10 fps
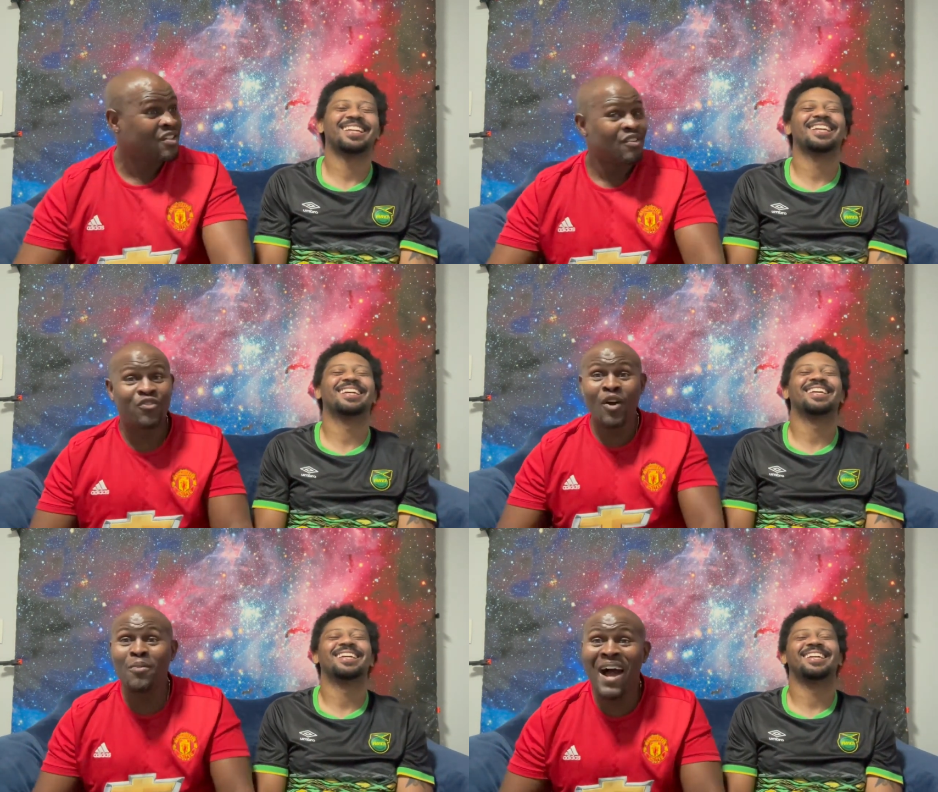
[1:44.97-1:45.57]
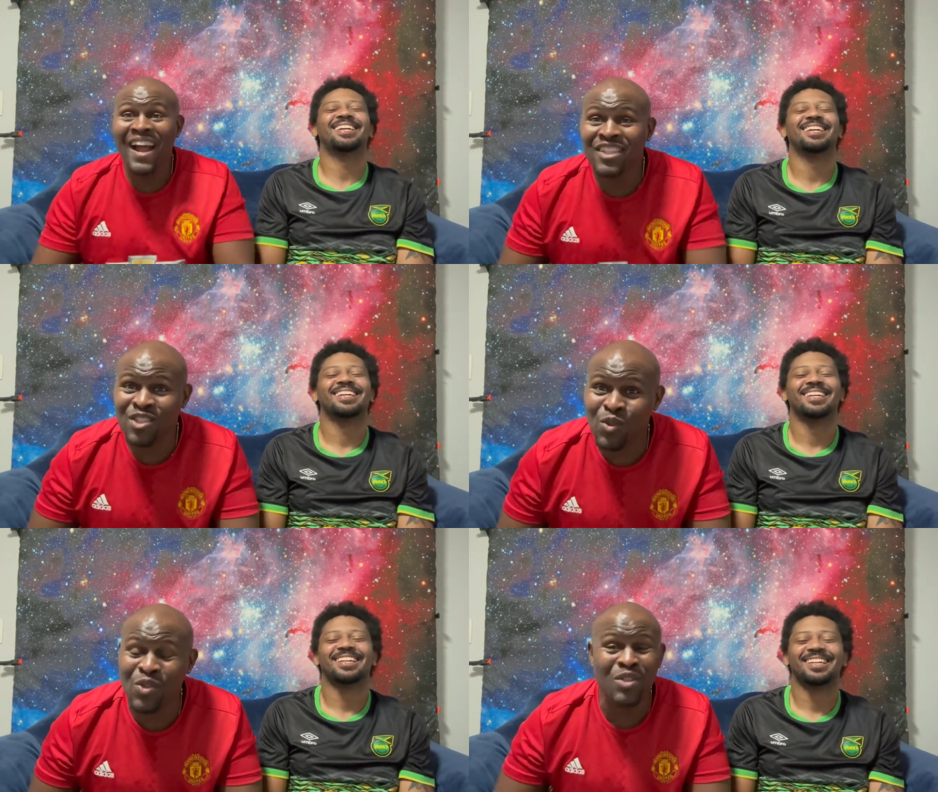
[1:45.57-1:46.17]
Speaker 1: from high
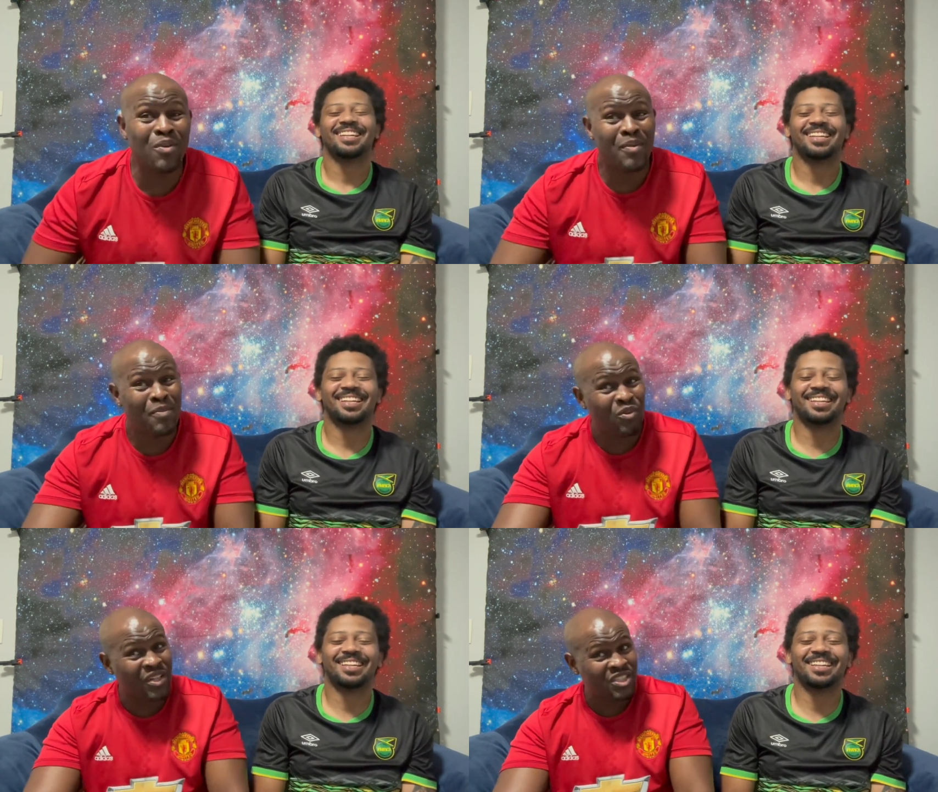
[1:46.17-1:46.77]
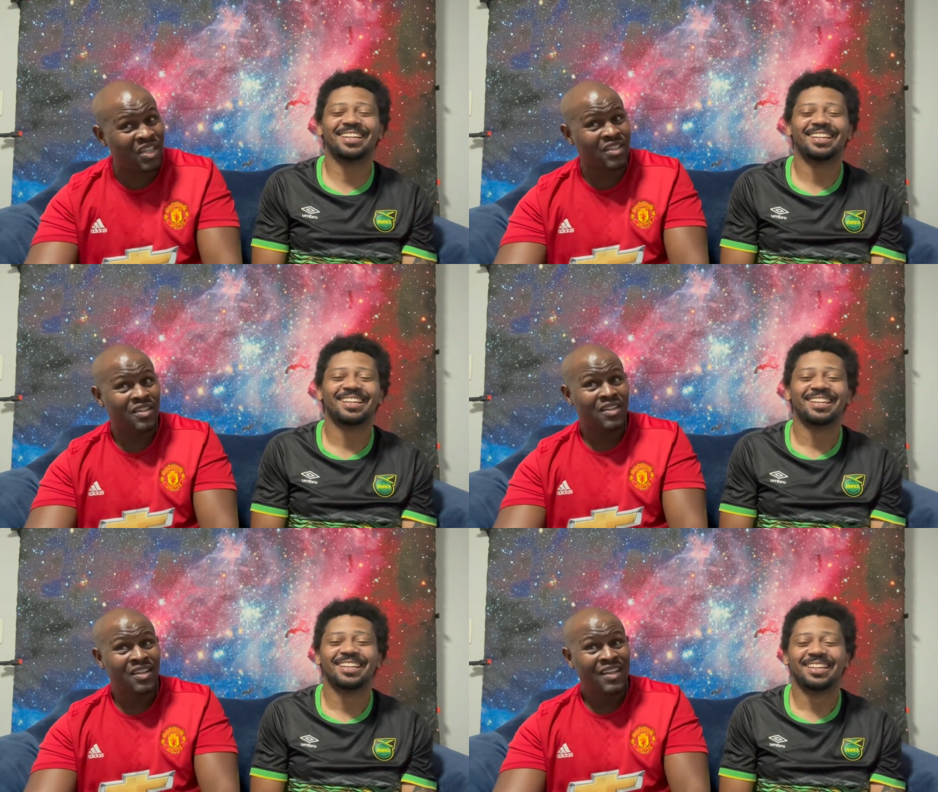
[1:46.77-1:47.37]
school. You don't remember Rachel?
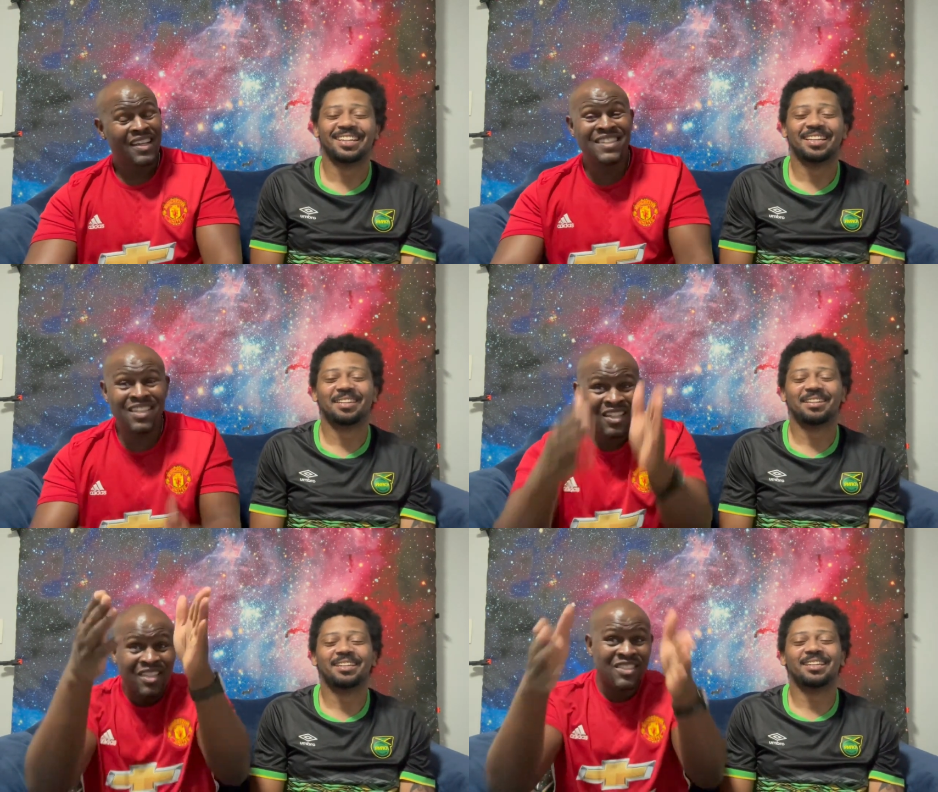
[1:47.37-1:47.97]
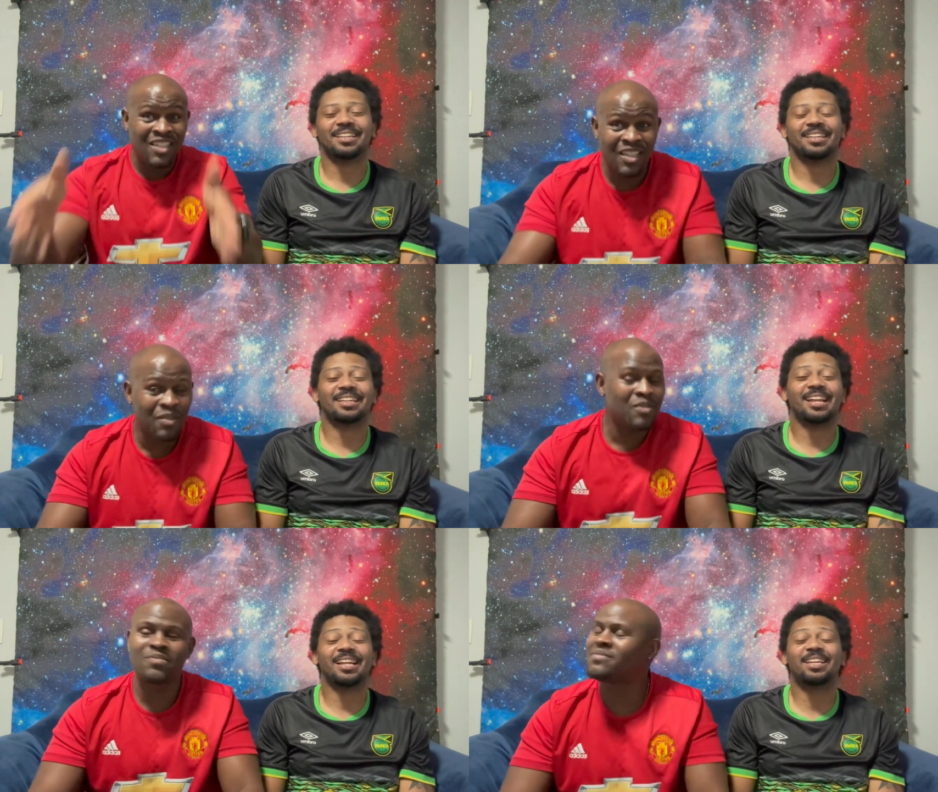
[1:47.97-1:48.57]
Little skinny.
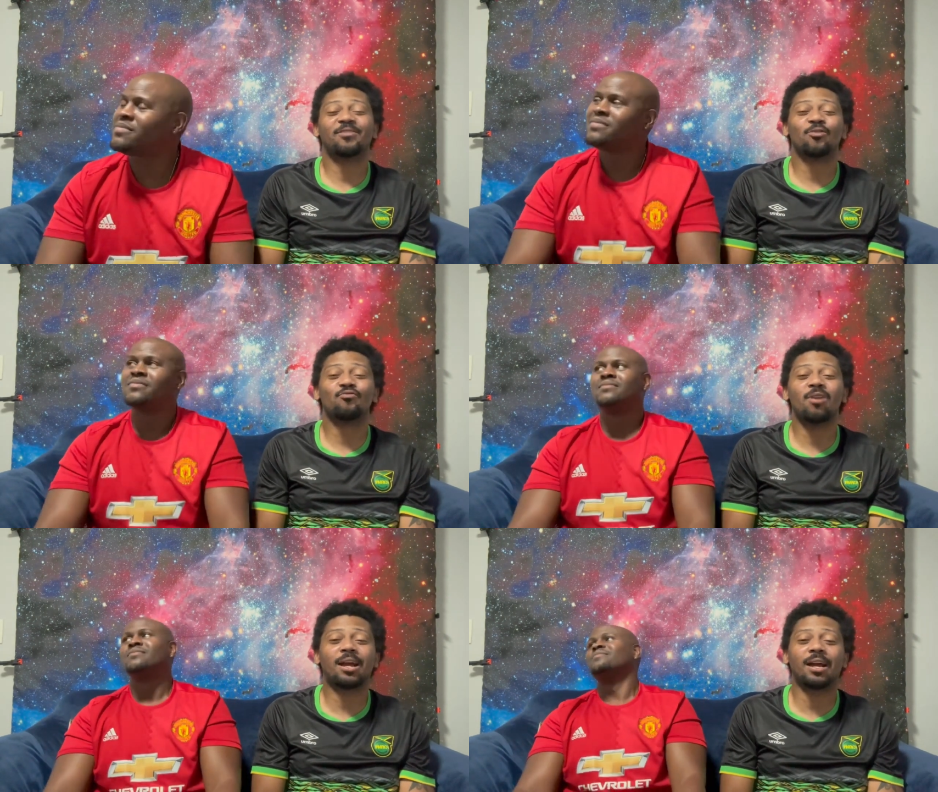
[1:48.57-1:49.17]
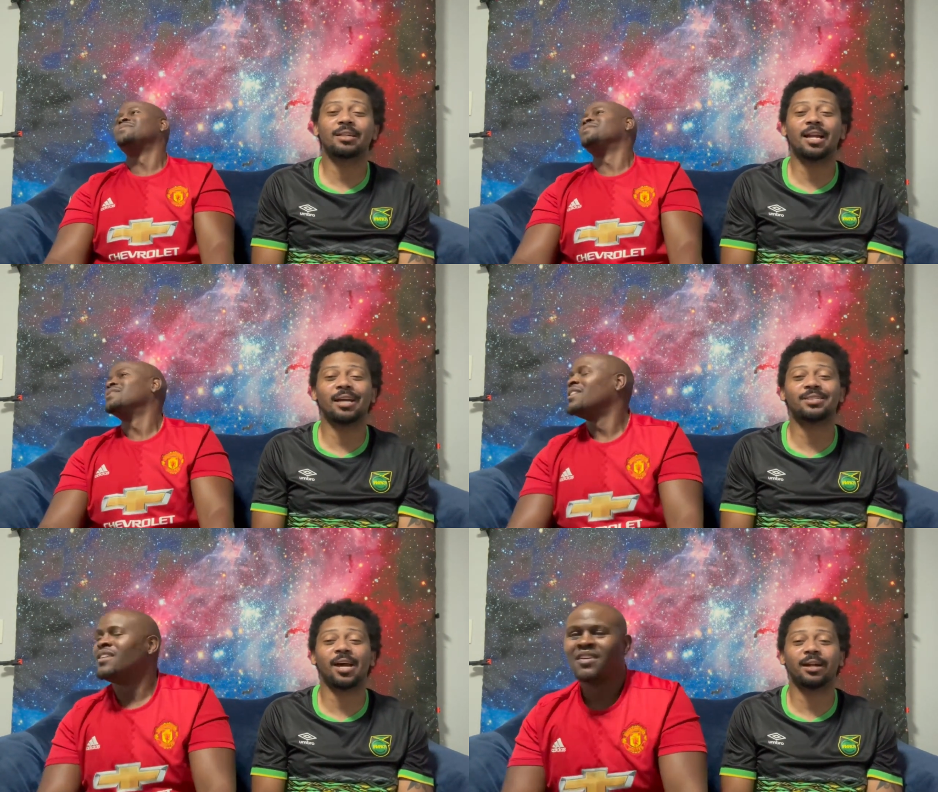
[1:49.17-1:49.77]
Speaker 2: Not even
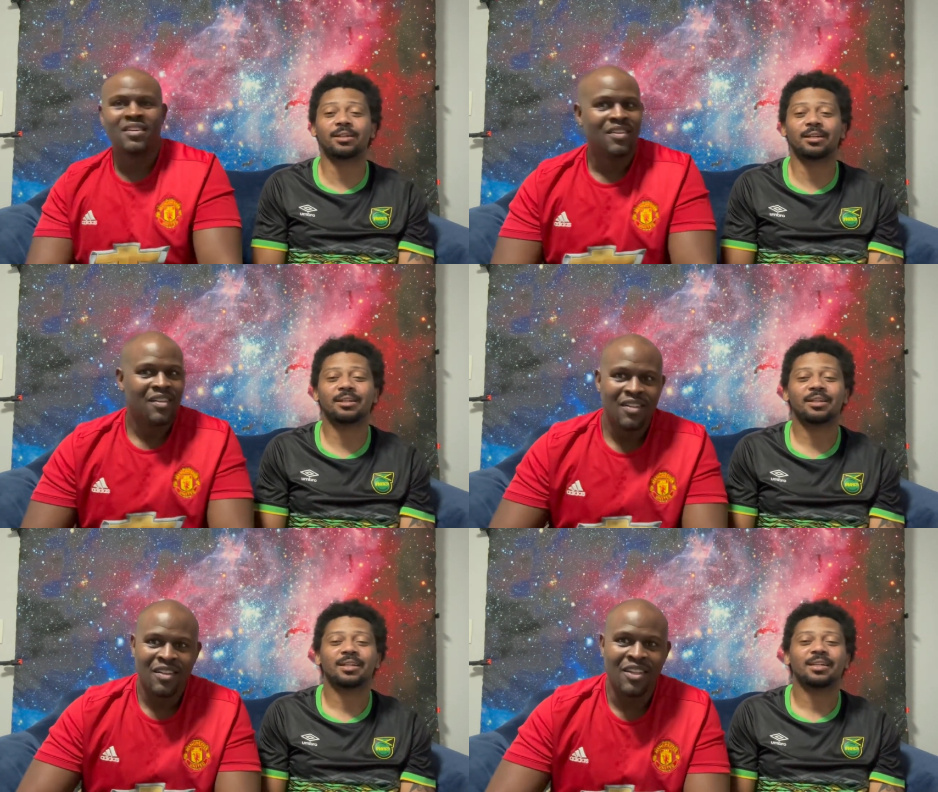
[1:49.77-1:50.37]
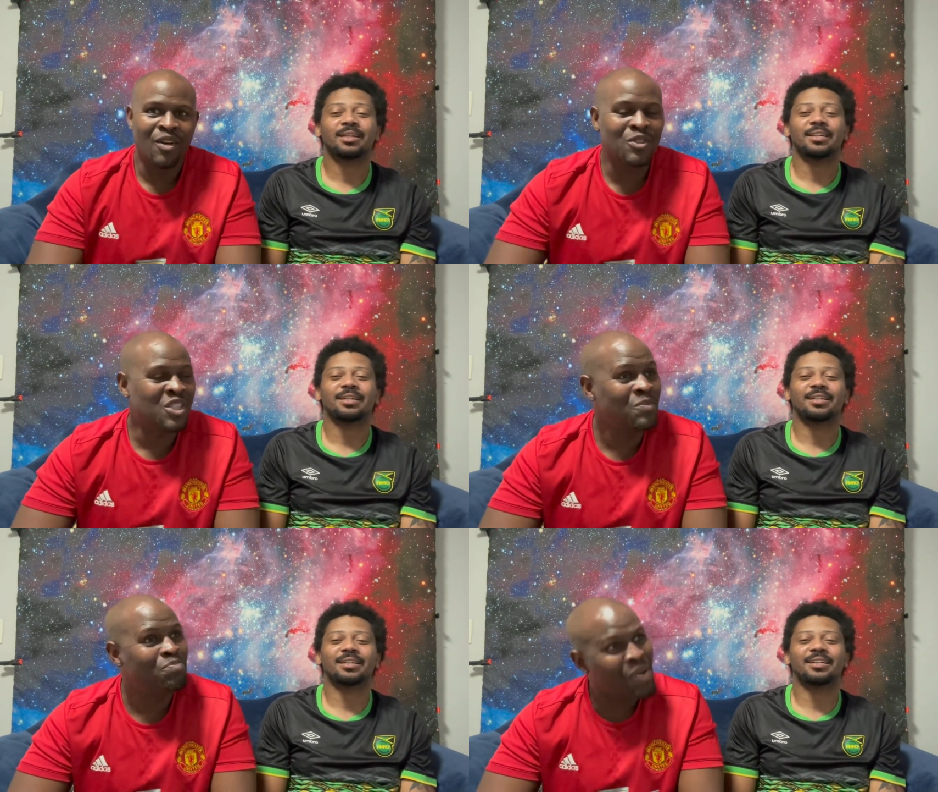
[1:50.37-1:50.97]
recognize her.
Speaker 1: Yo,
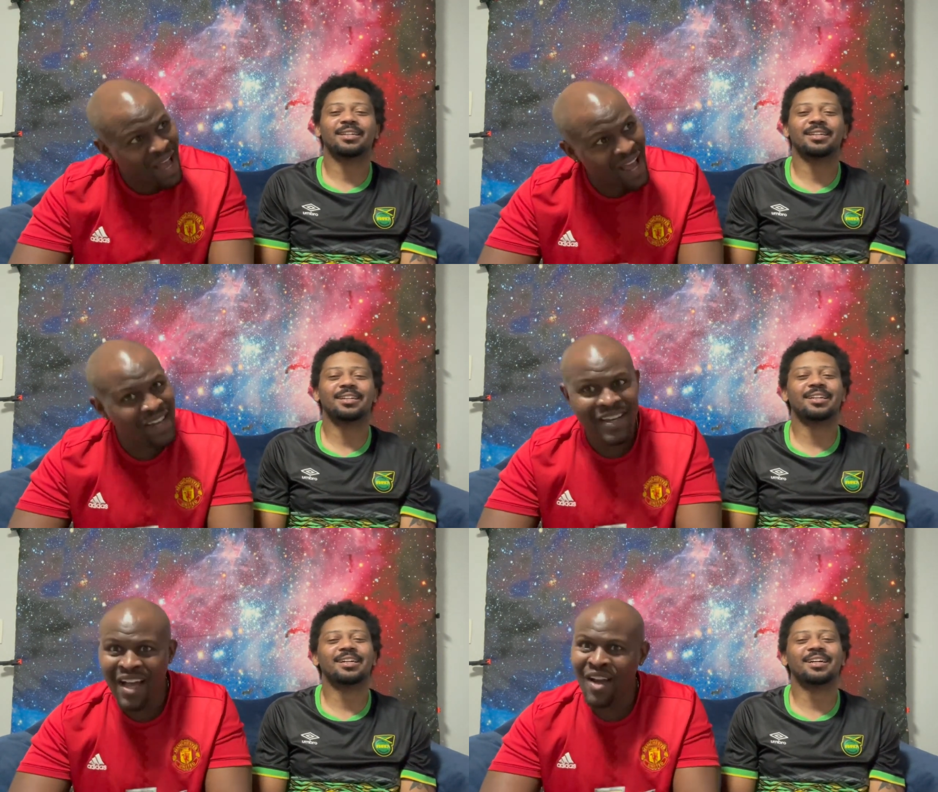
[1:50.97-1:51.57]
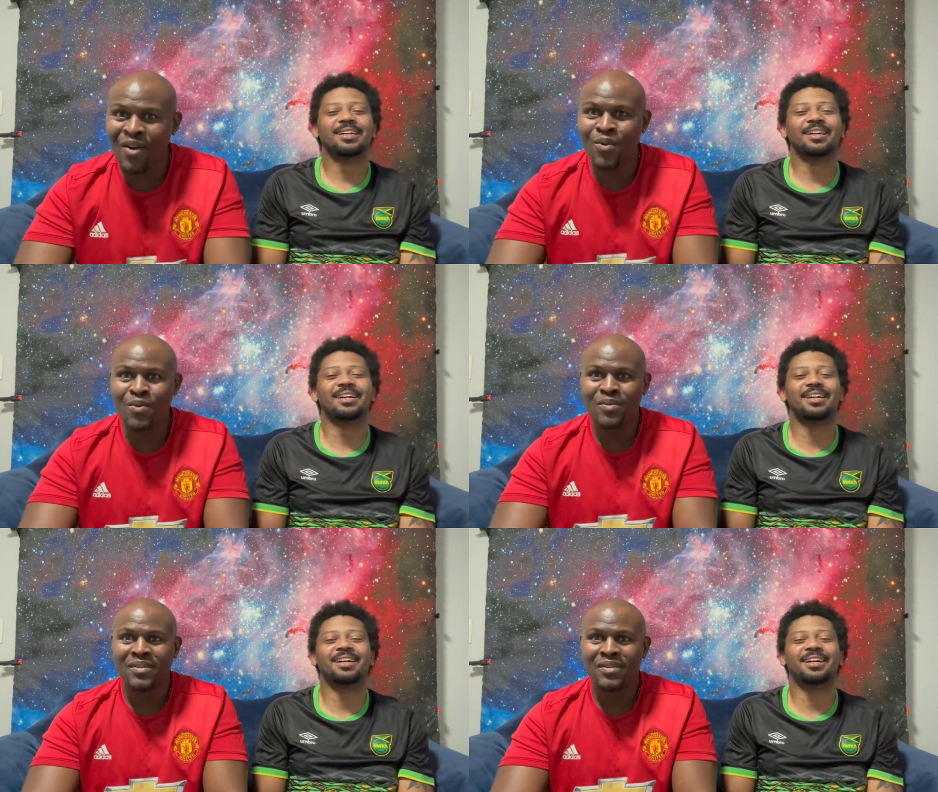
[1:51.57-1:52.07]
she bad now.